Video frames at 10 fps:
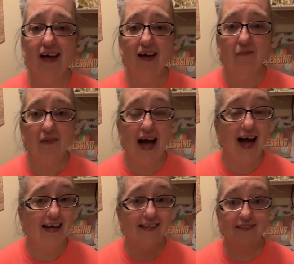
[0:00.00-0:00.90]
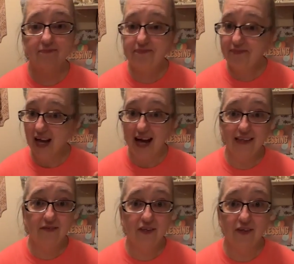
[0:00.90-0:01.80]
I
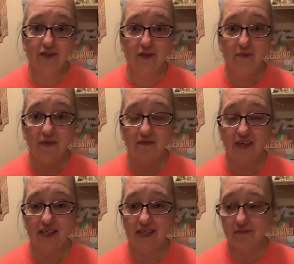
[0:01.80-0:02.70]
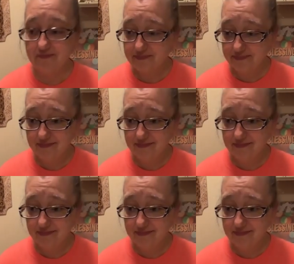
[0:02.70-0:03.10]
live close to Memphis,